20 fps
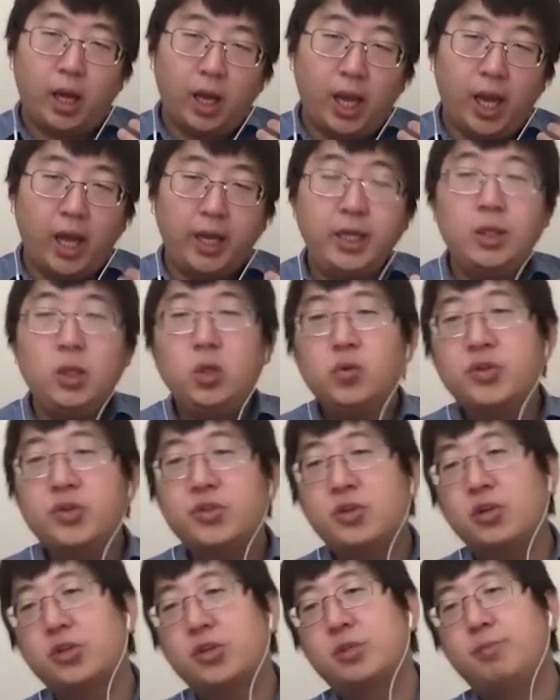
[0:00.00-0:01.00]
any
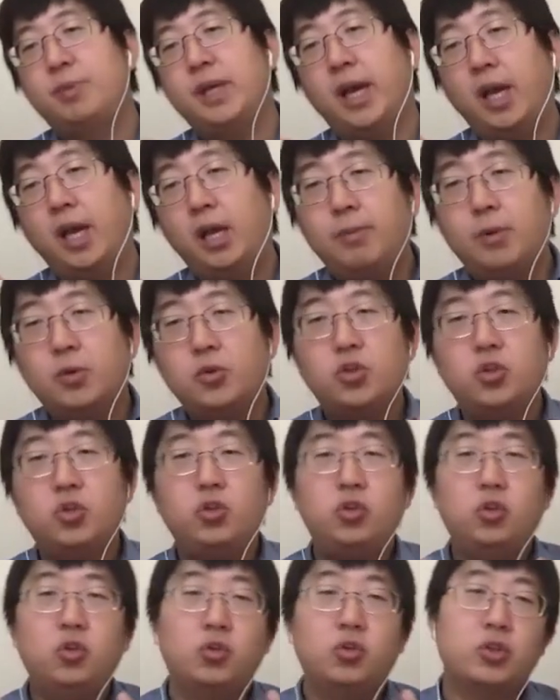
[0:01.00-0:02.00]
users be able to
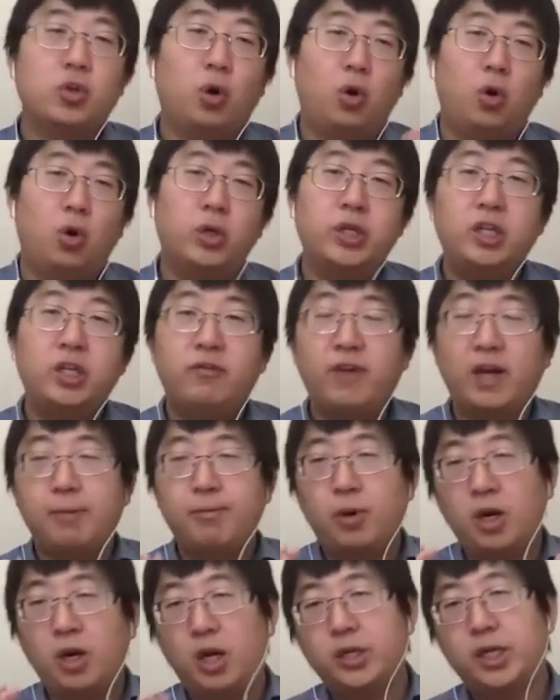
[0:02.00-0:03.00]
use all the DeFi
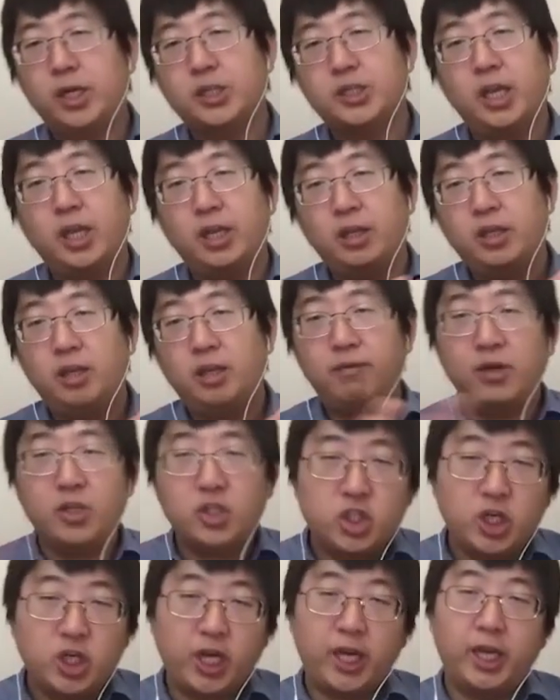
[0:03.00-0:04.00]
products in different
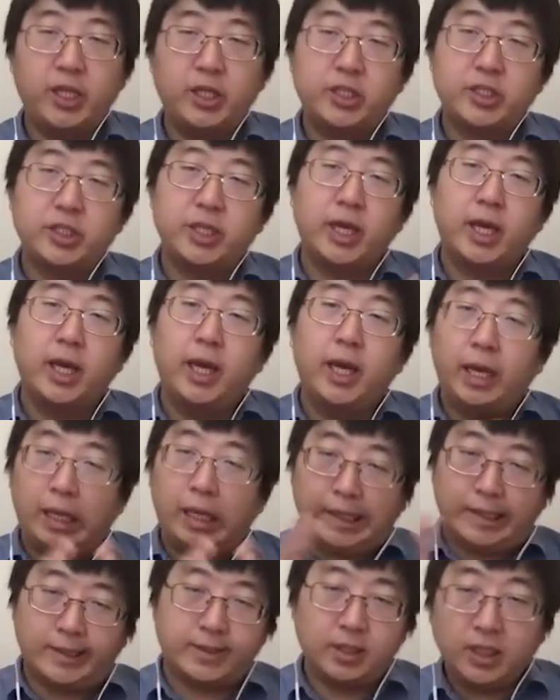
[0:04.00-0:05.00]
chains
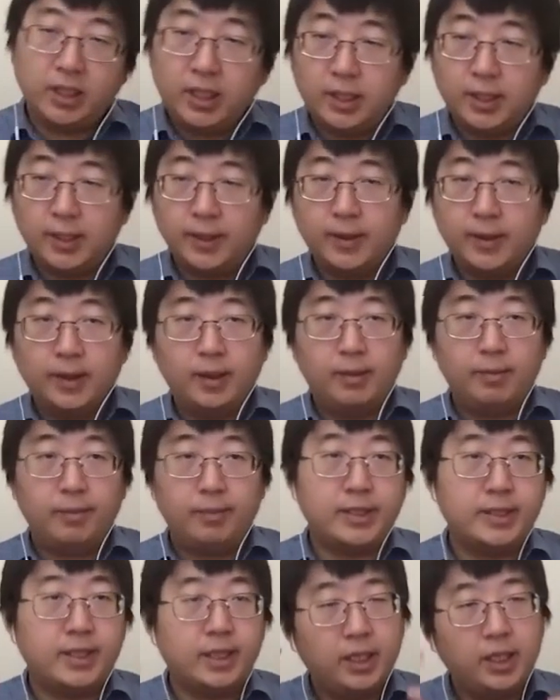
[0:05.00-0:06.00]
easily,
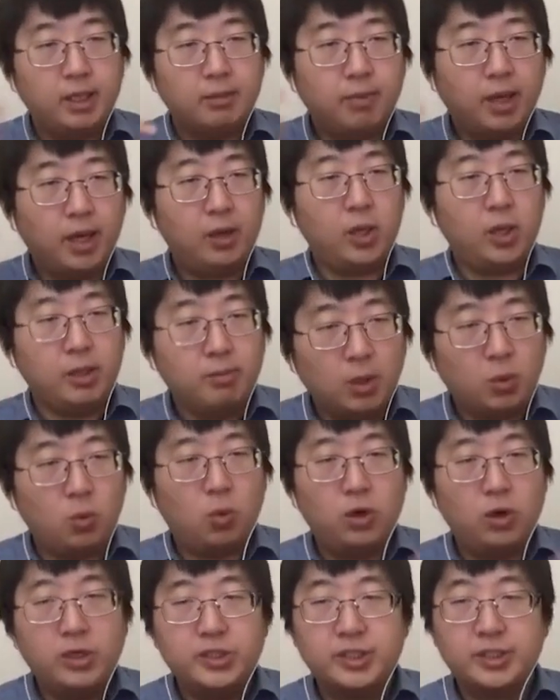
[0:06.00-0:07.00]
basically in my
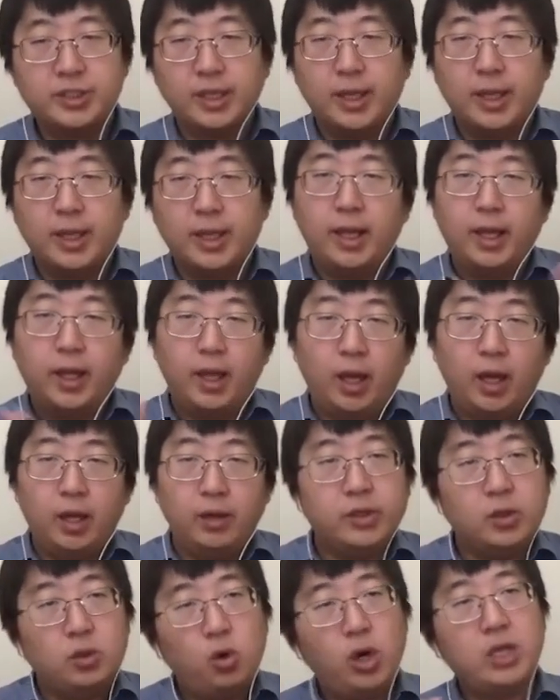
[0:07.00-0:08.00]
words? And
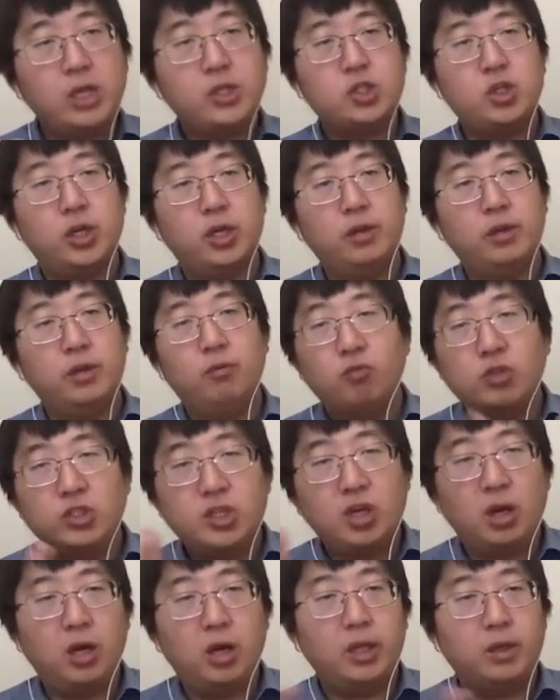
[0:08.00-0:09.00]
the question
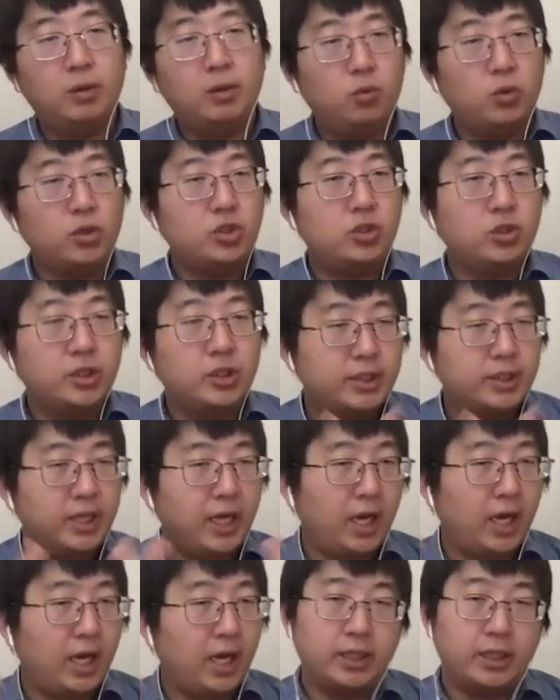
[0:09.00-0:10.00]
Vitalik
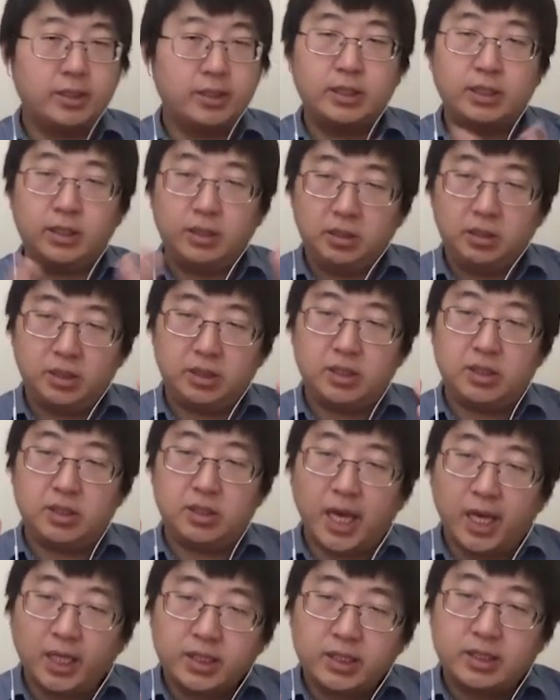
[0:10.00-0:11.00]
says is
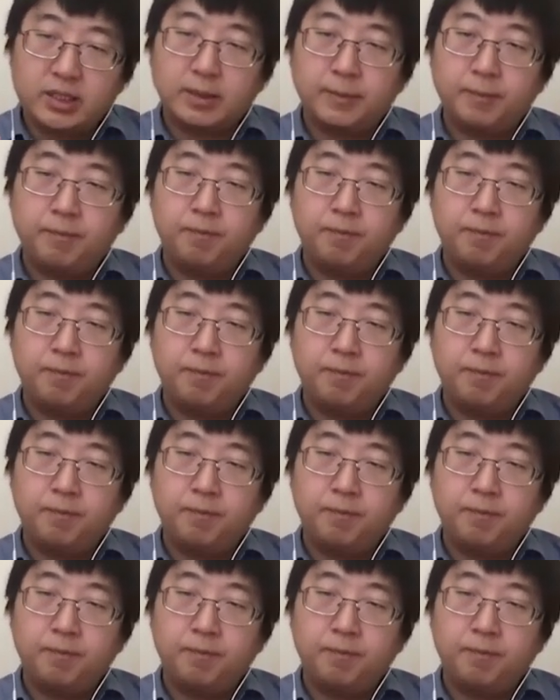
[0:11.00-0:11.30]
yes,